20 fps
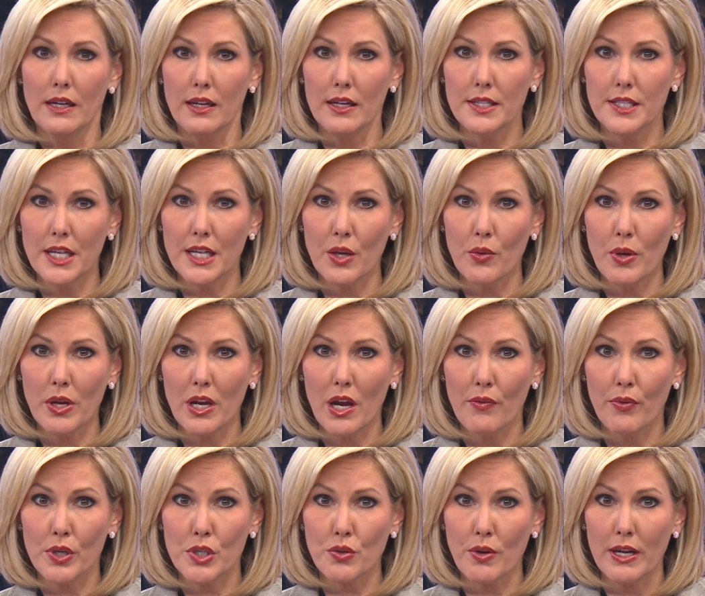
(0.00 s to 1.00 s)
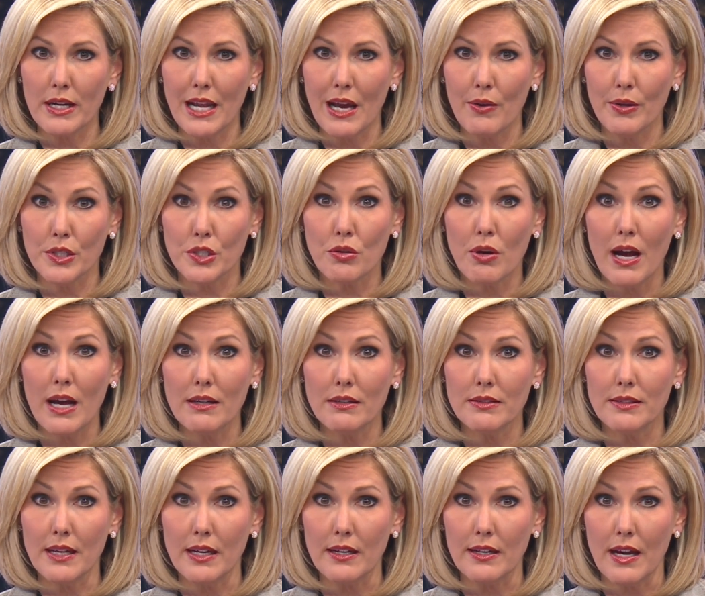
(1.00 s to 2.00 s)
Continuing coverage right now, a trial
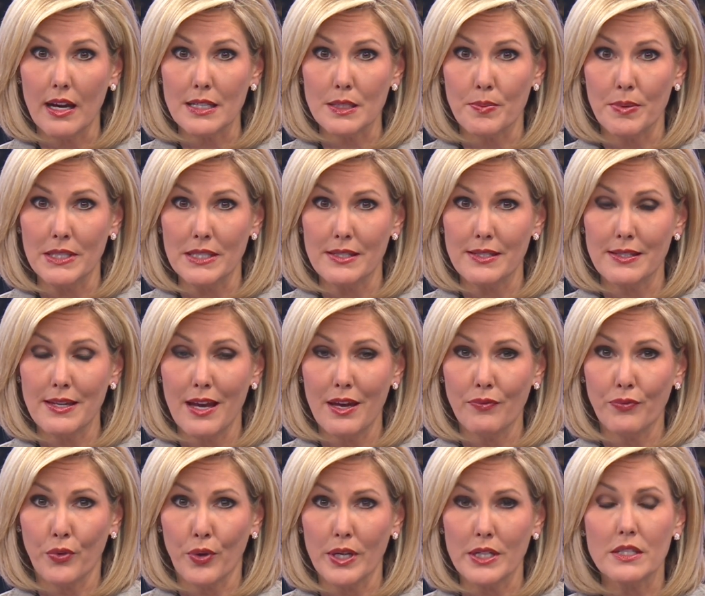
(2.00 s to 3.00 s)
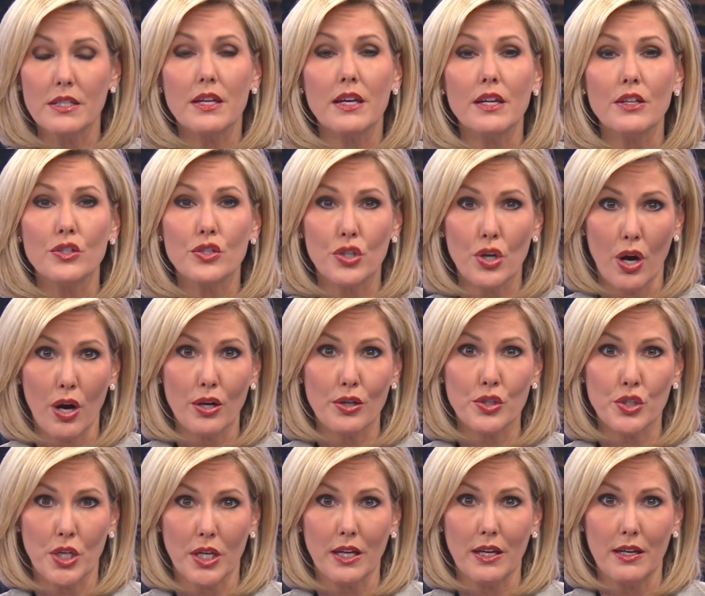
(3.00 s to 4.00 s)
date has been set for a teen
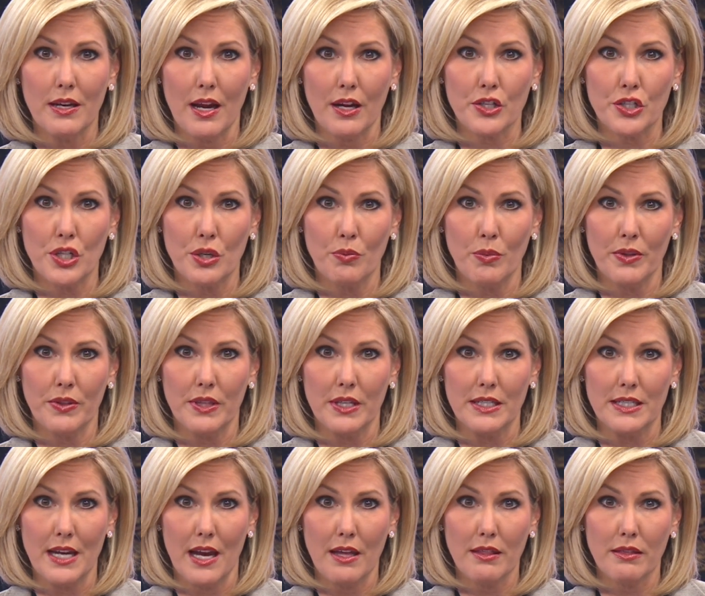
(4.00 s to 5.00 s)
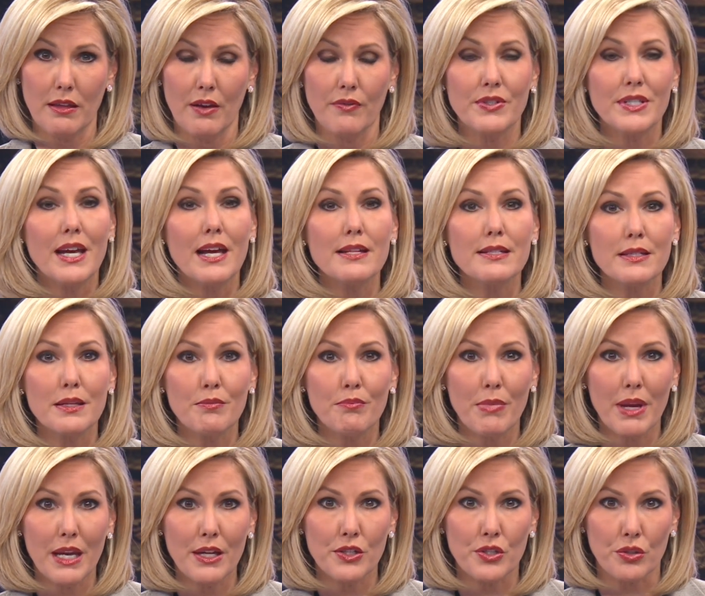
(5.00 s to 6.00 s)
charged in connection with the death of Tessa
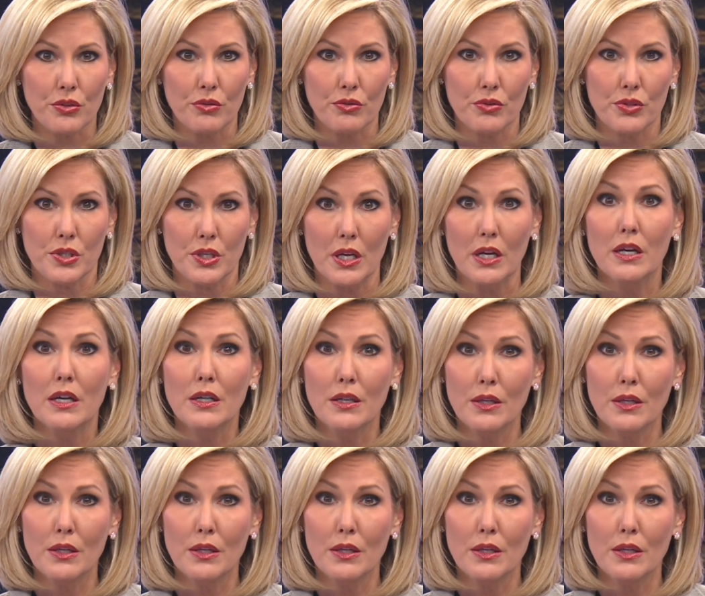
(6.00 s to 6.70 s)
Majors, the